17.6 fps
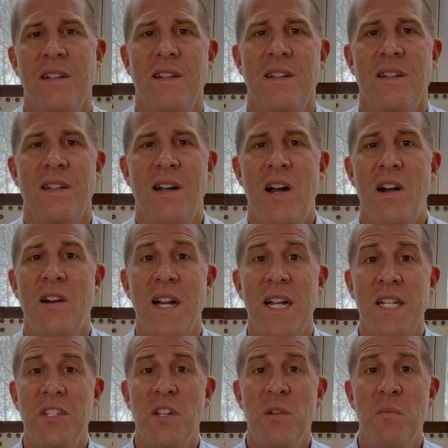All
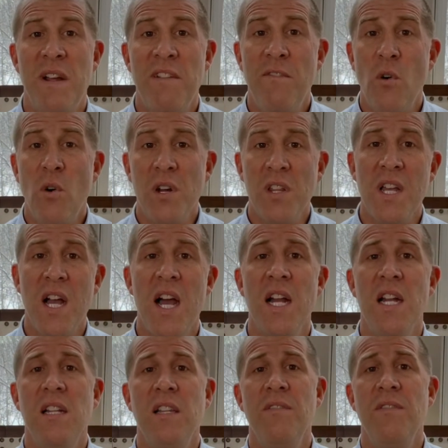right, so my fourth
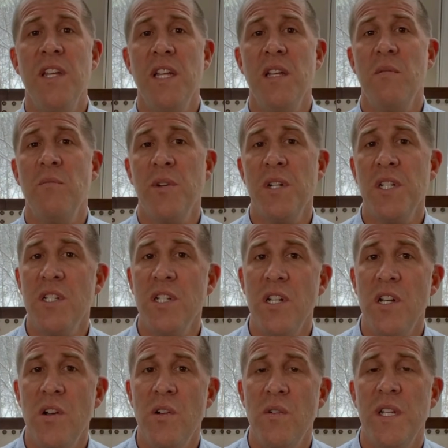con of living in
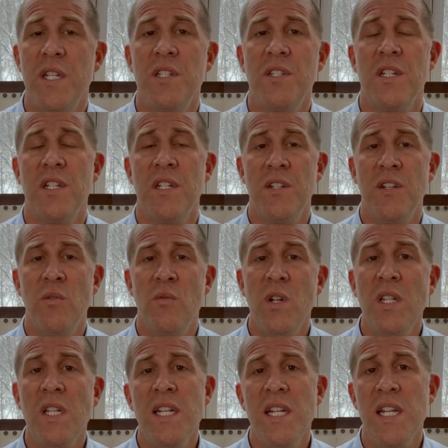Bristow is you
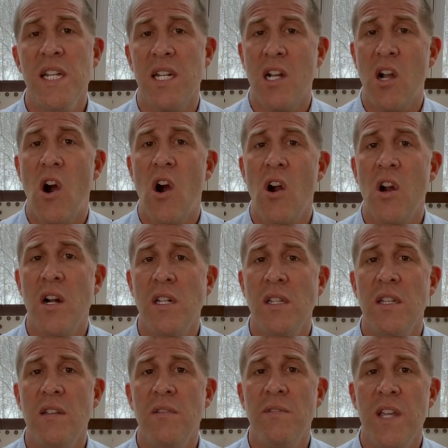really need a car to
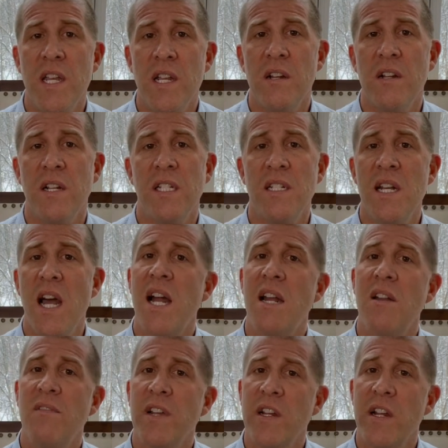live here. It's
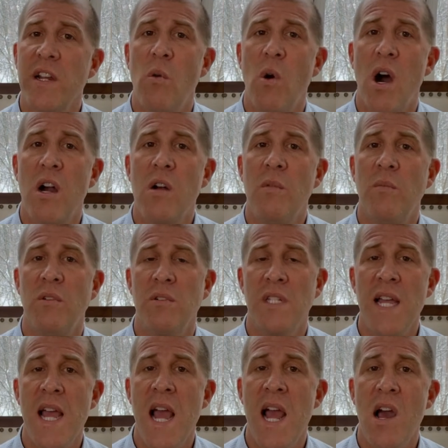not a very walkable
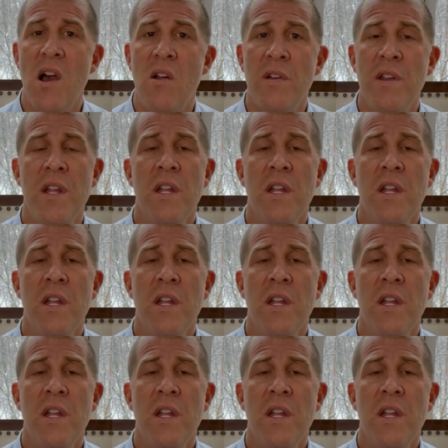town.